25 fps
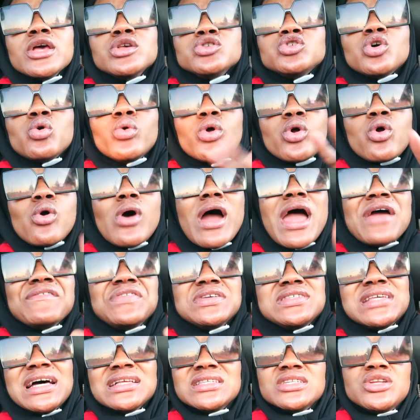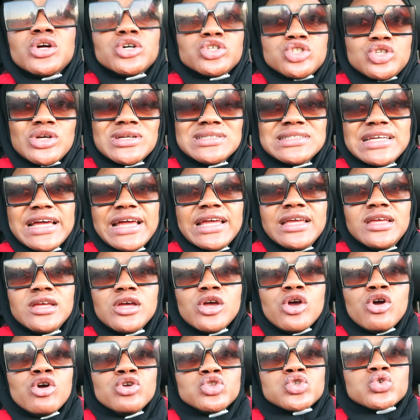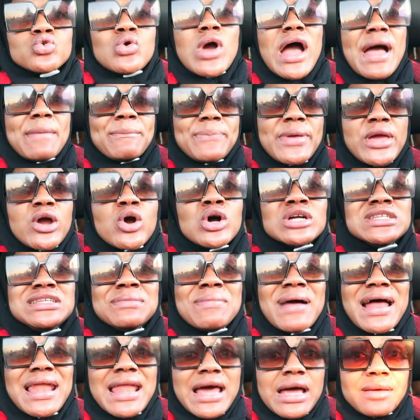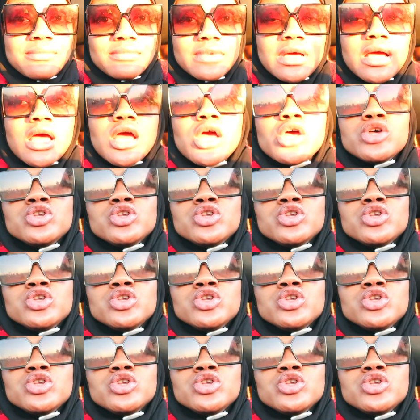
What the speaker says: So we go every Saturday or Sunday to go and pay all the malam.